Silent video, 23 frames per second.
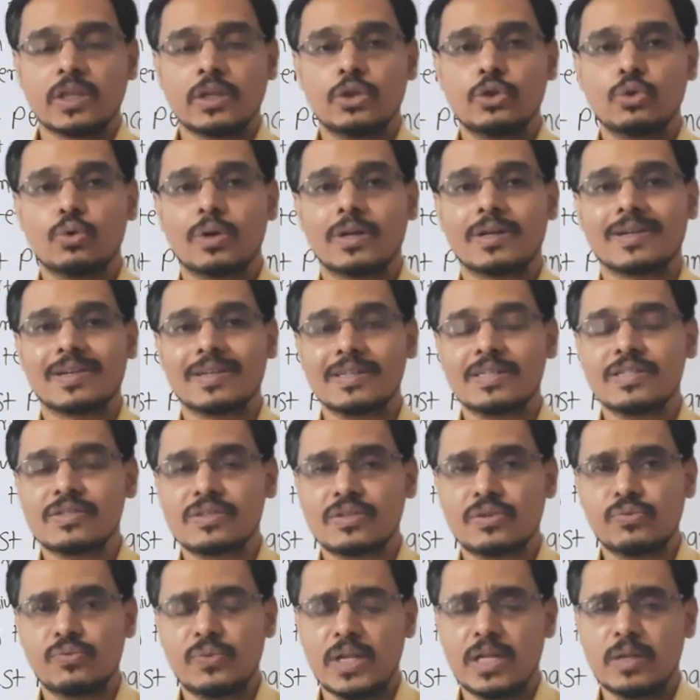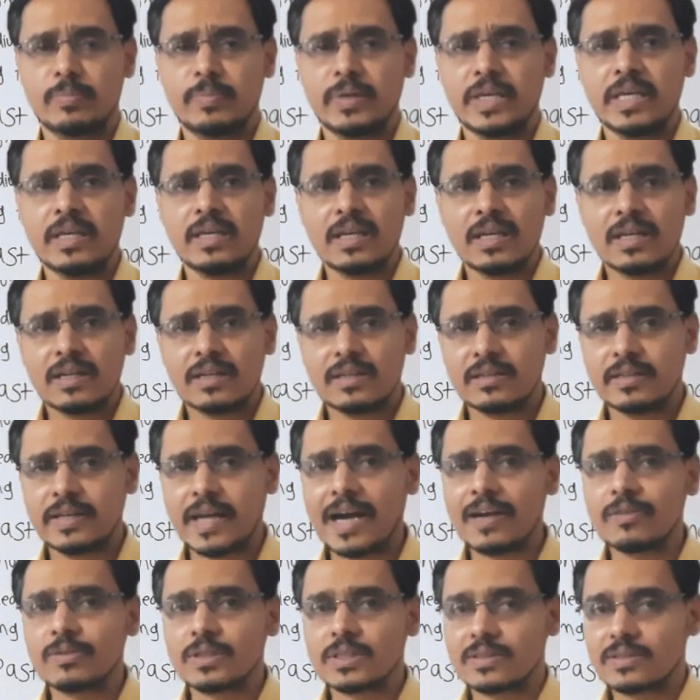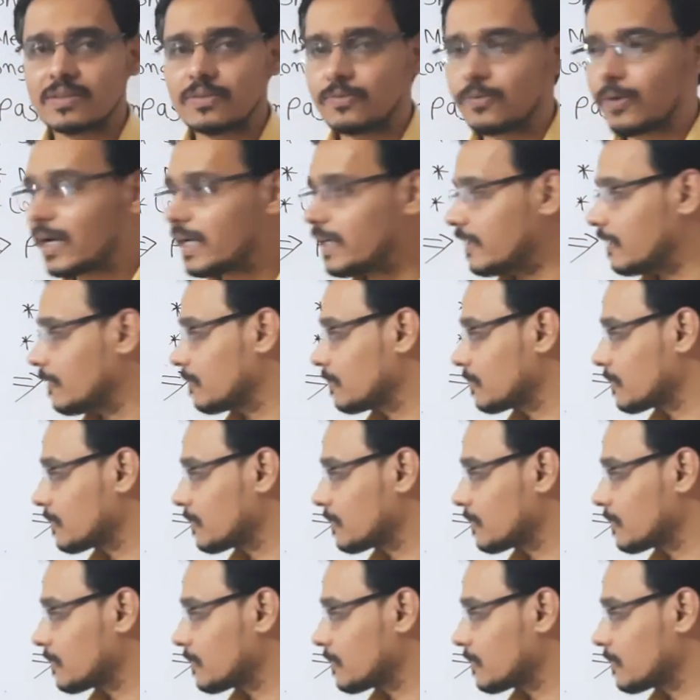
Your risk will be diversified.